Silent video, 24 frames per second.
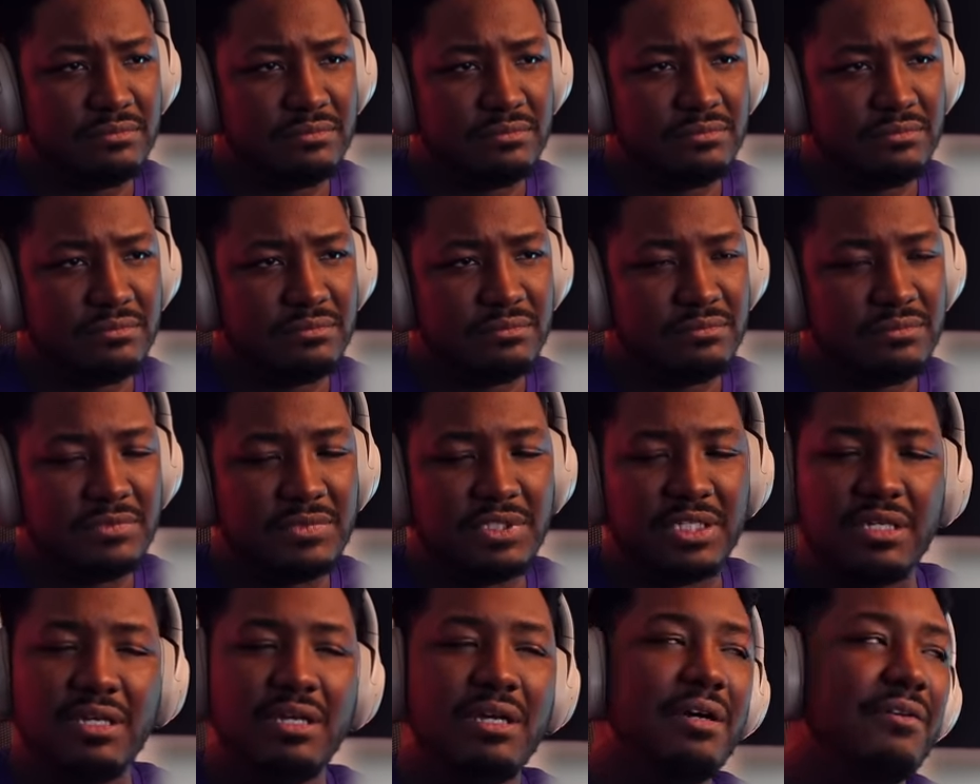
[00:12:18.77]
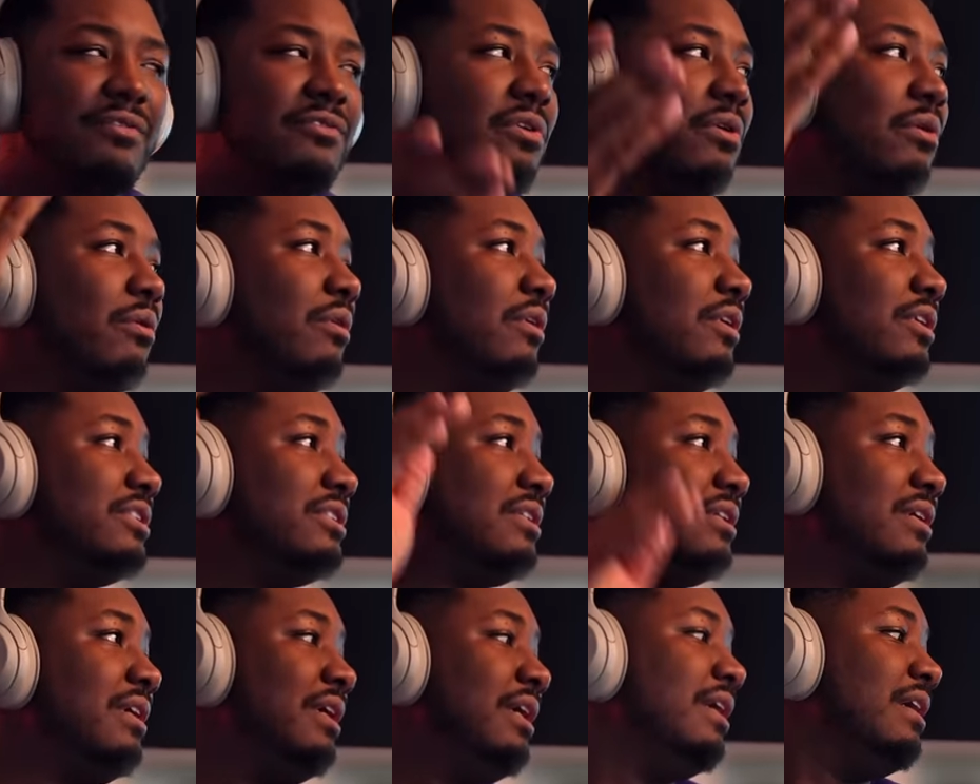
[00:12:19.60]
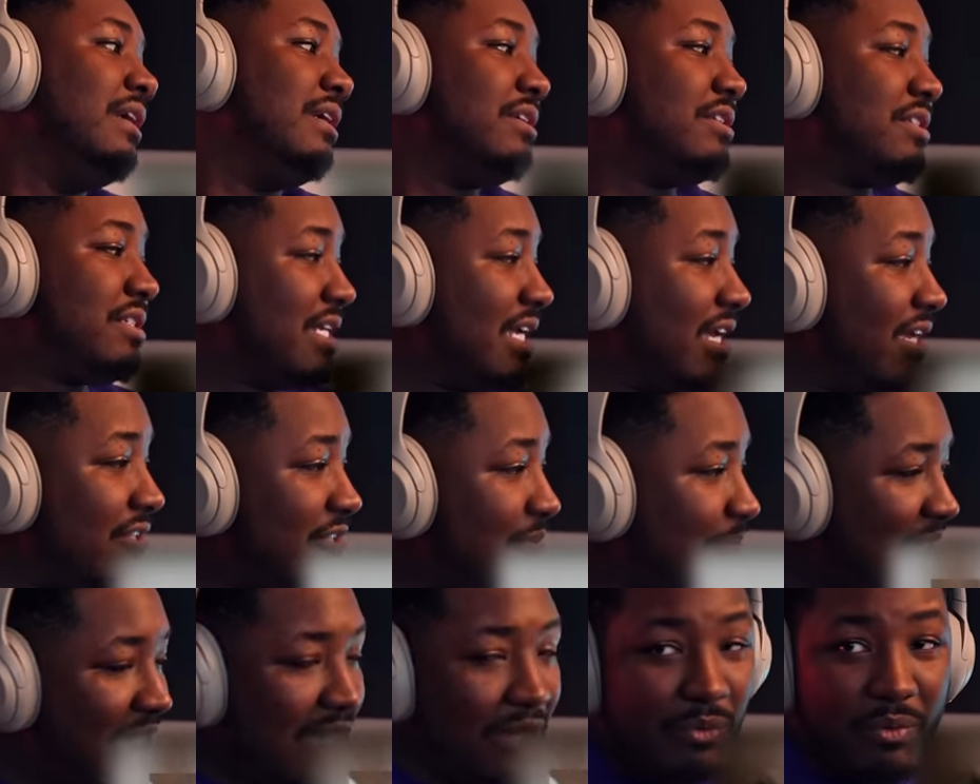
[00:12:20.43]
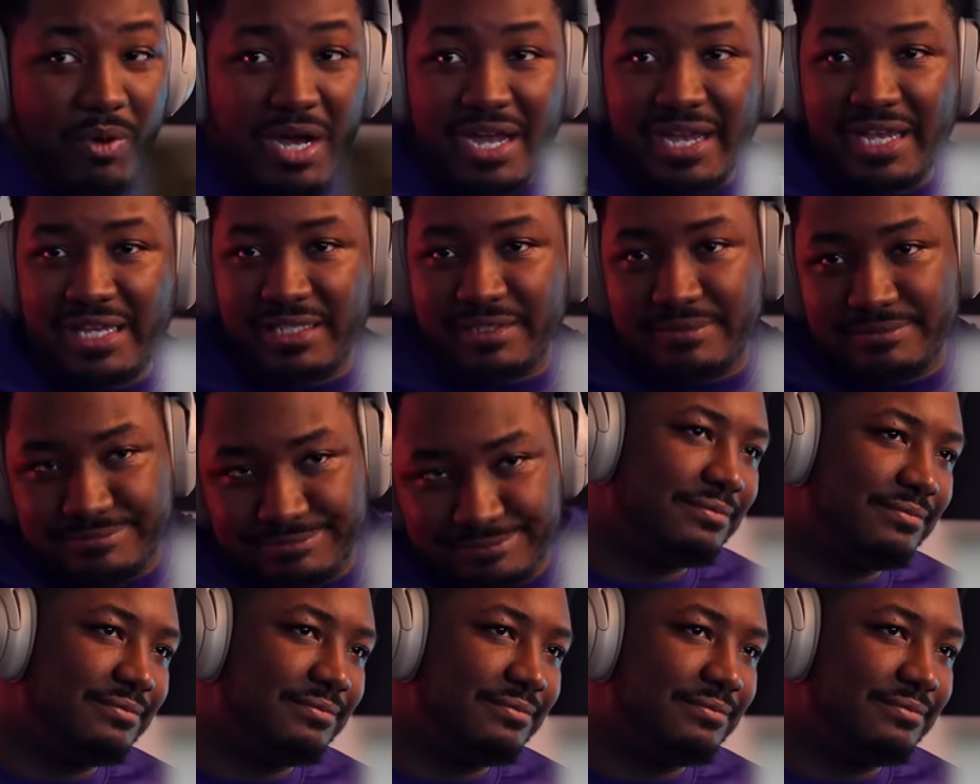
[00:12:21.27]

Of course. Sounds about white.